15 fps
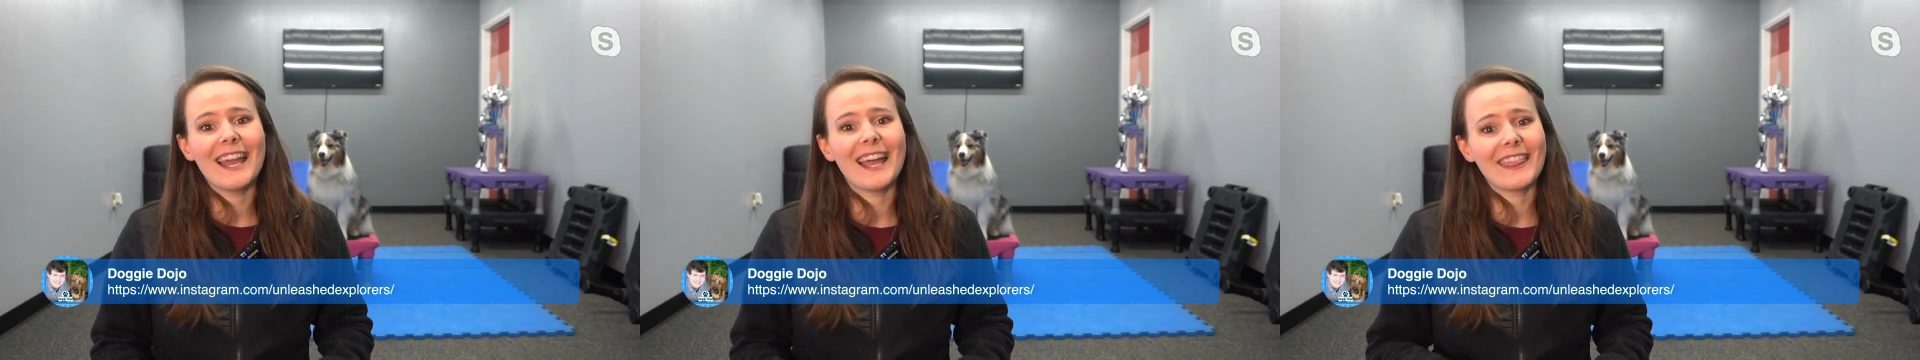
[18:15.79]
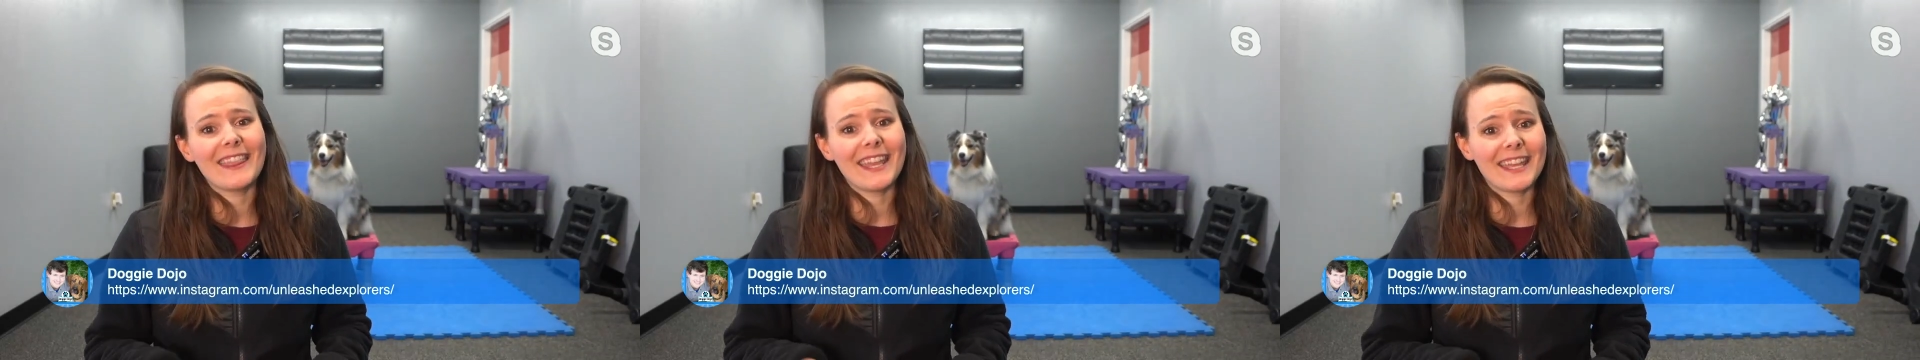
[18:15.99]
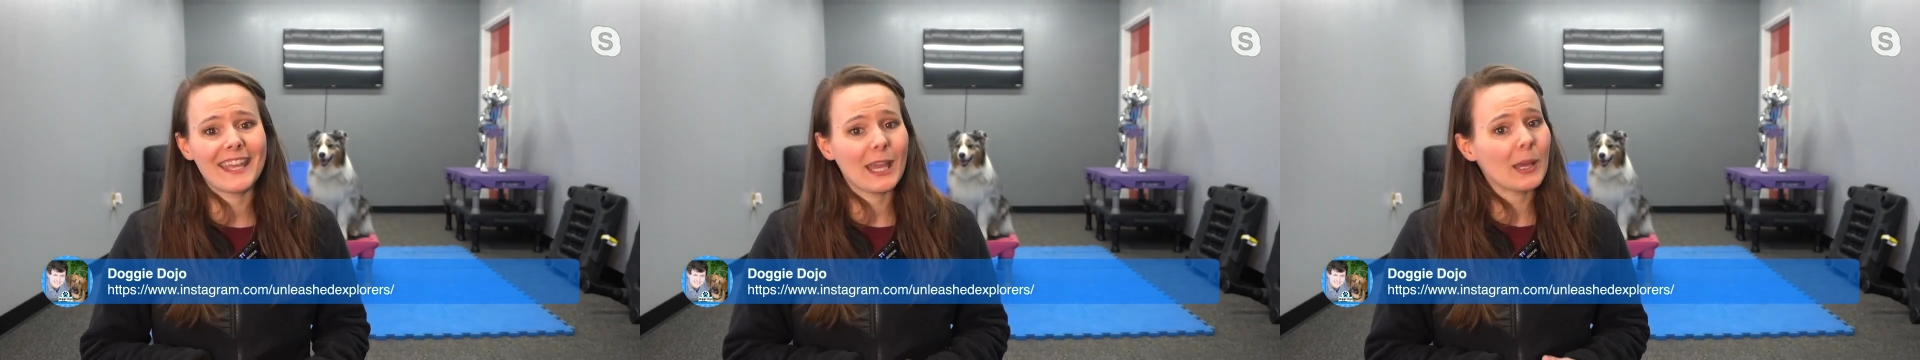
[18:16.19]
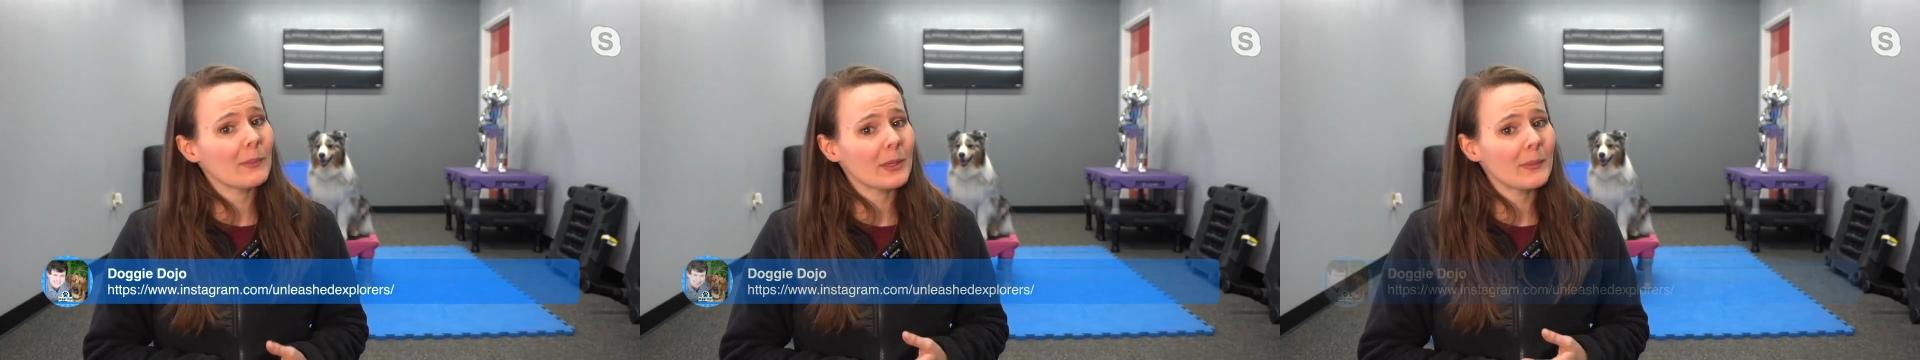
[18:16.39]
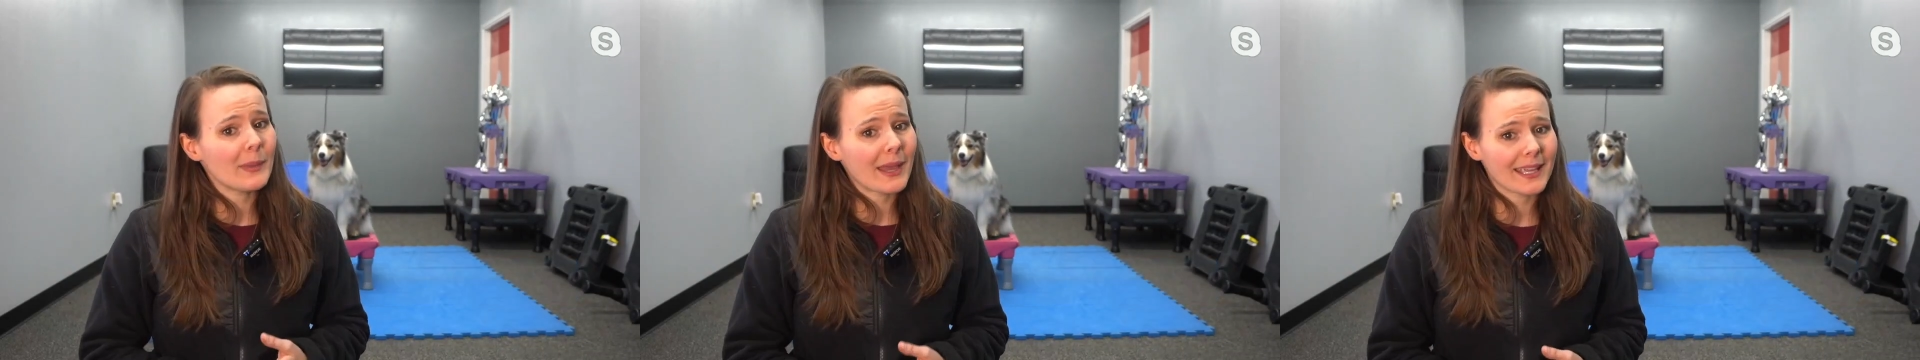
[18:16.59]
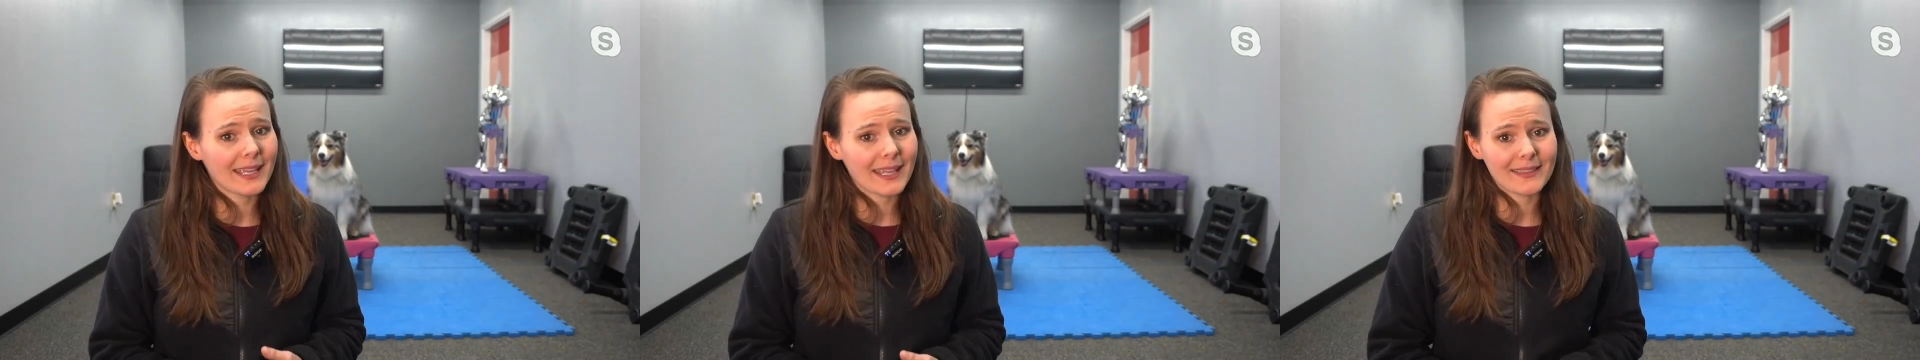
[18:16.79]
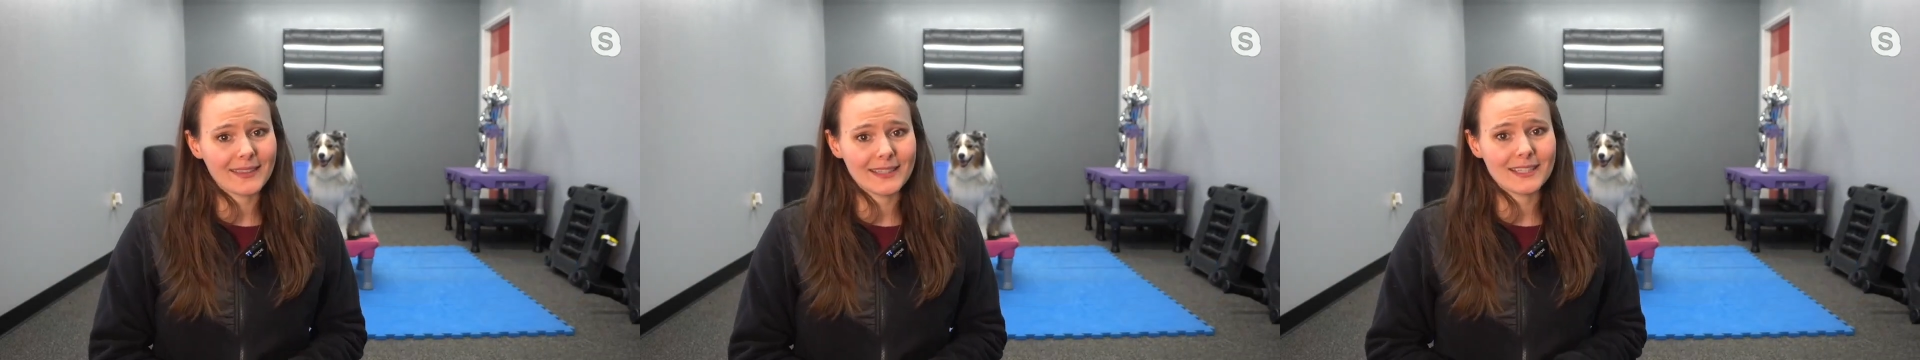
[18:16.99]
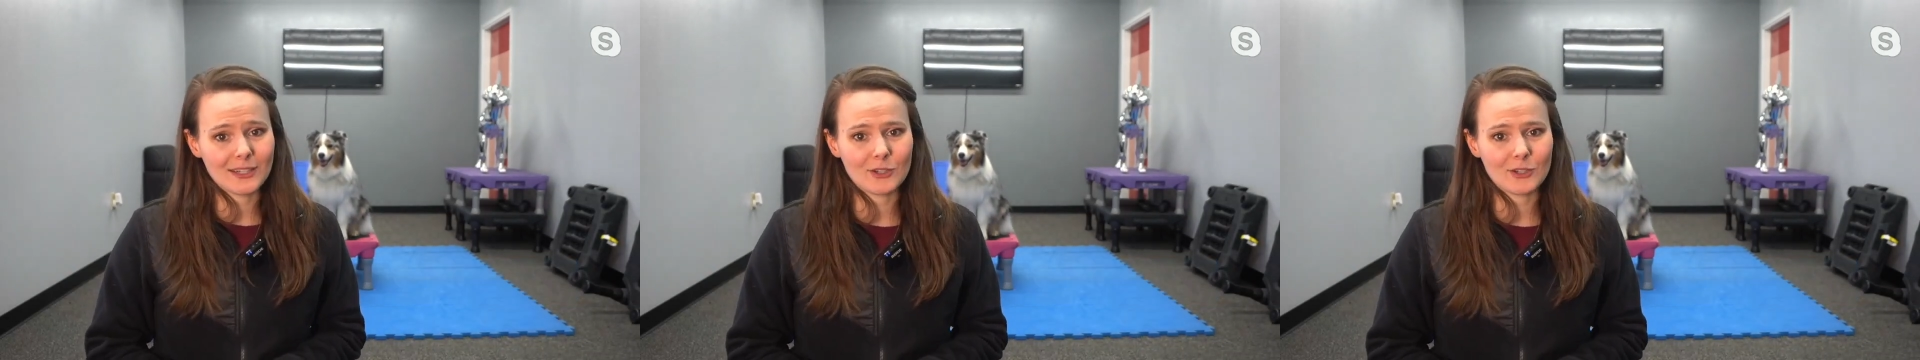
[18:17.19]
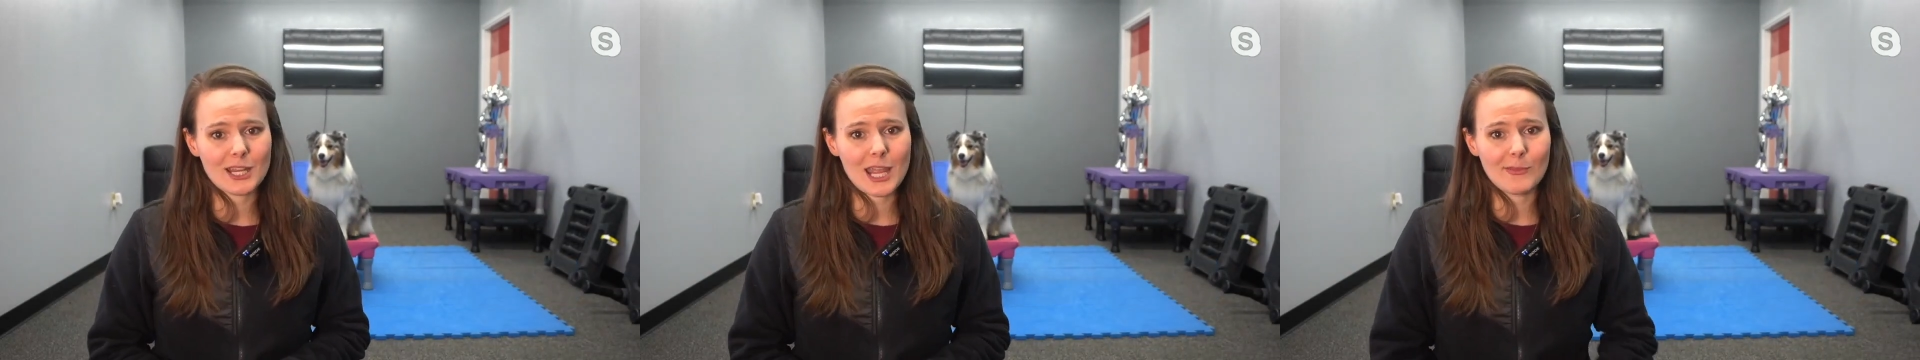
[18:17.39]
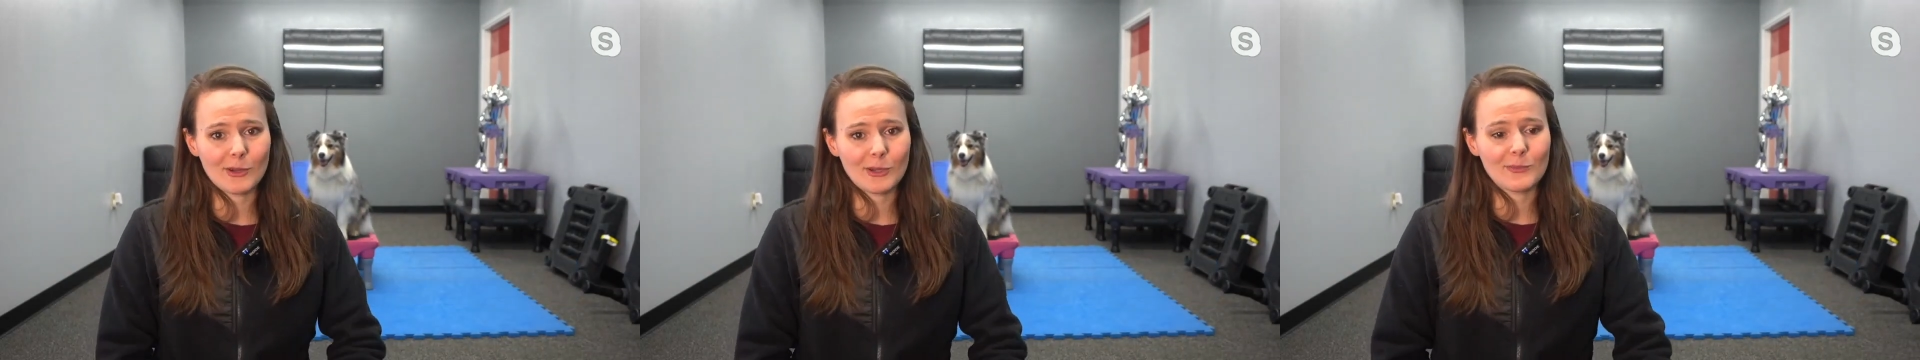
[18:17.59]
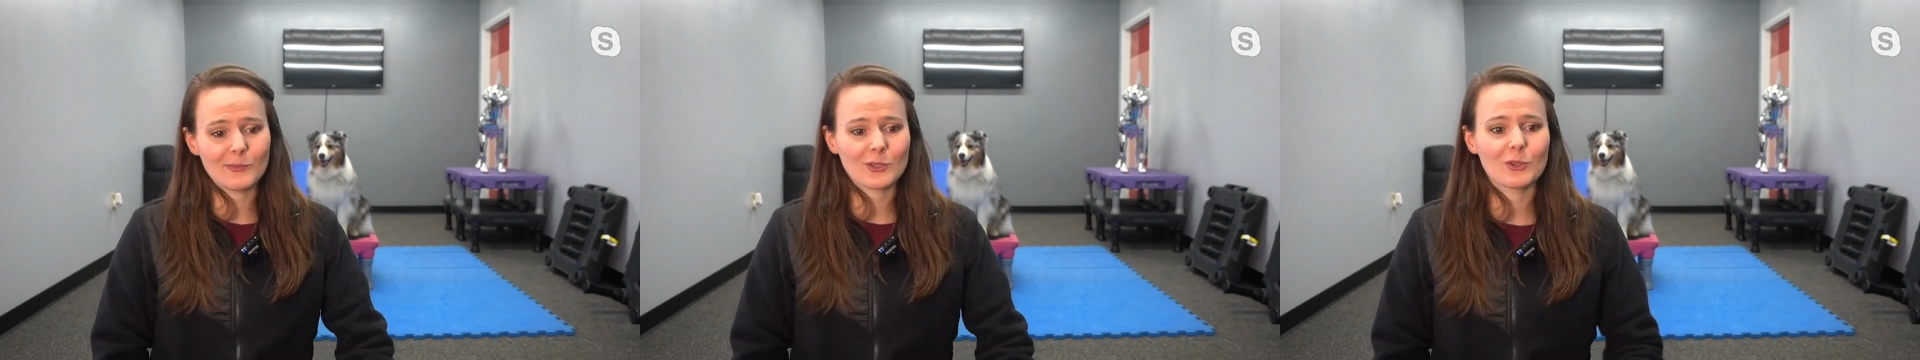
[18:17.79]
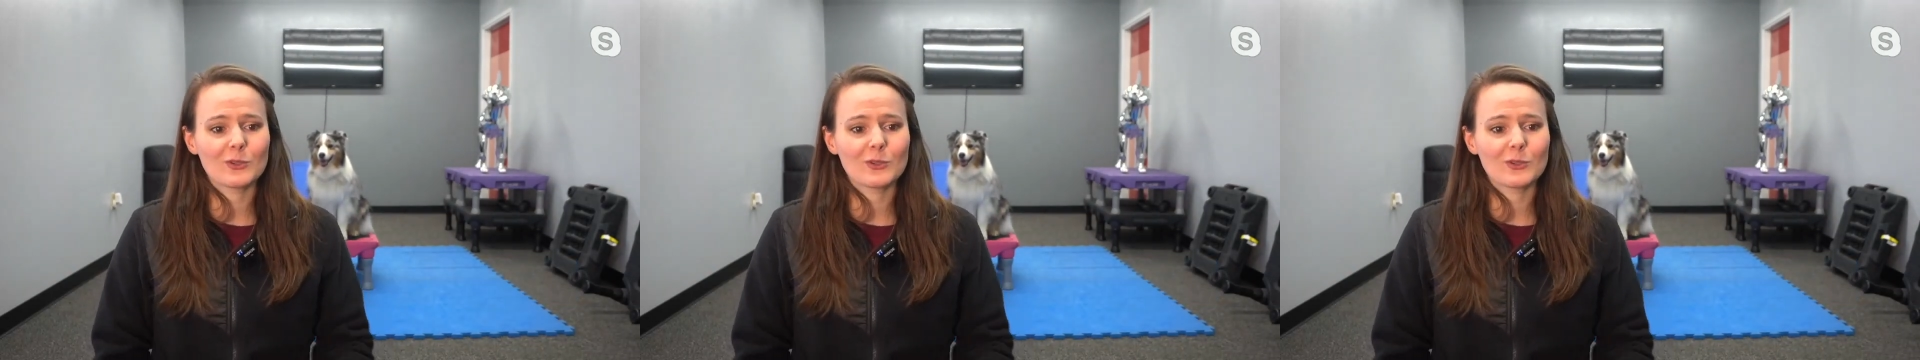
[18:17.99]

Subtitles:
and they can't be begging at the dinner table.